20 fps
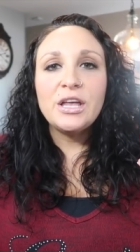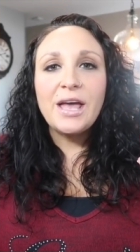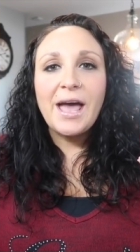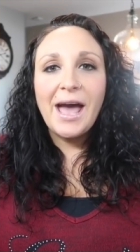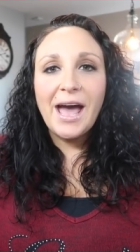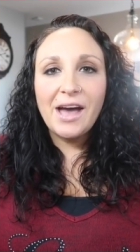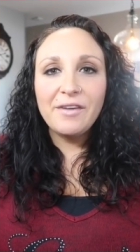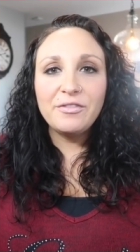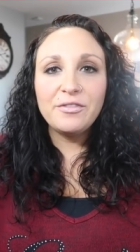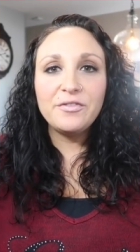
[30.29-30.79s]

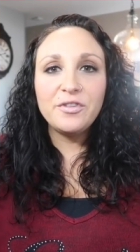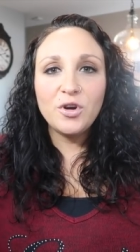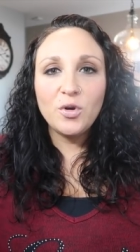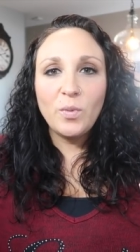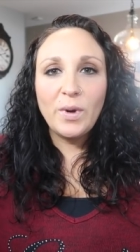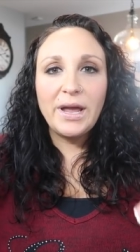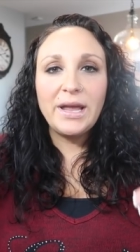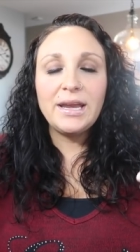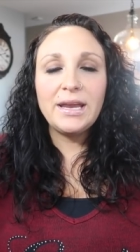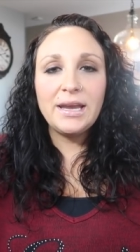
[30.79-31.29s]
half of your
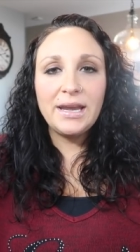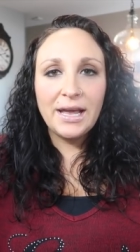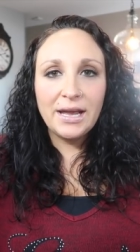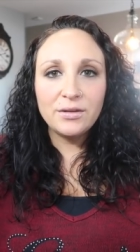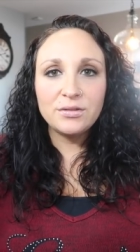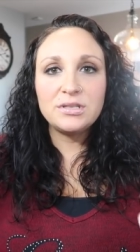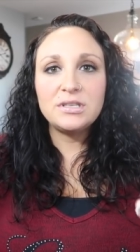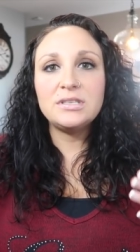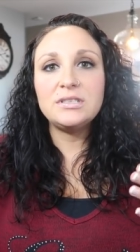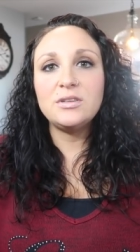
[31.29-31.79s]
weight in
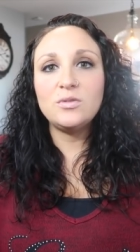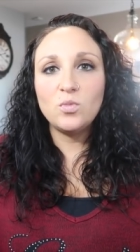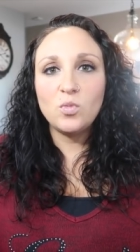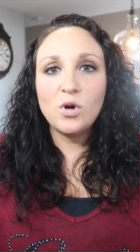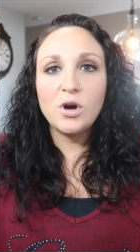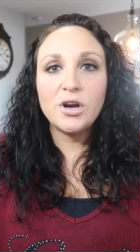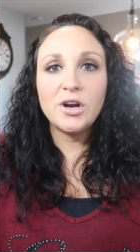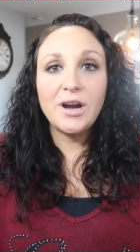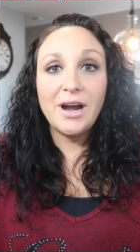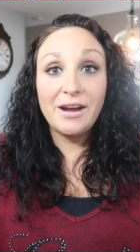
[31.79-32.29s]
ounces in
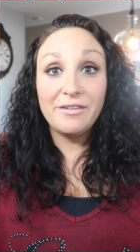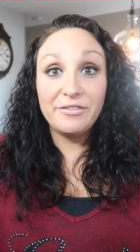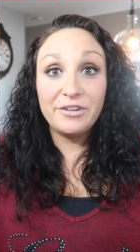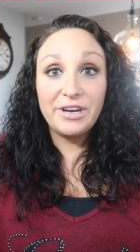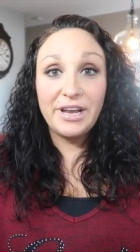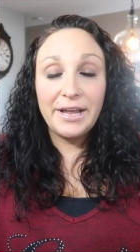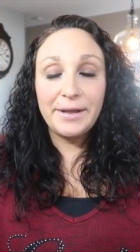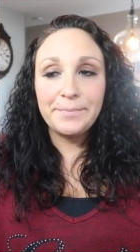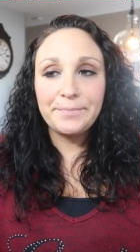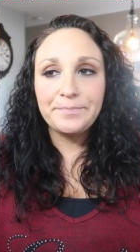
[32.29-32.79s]
water every
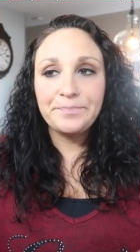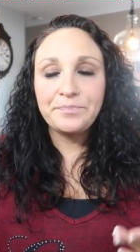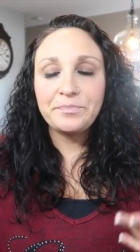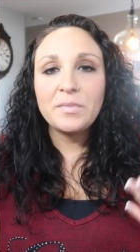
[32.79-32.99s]
day.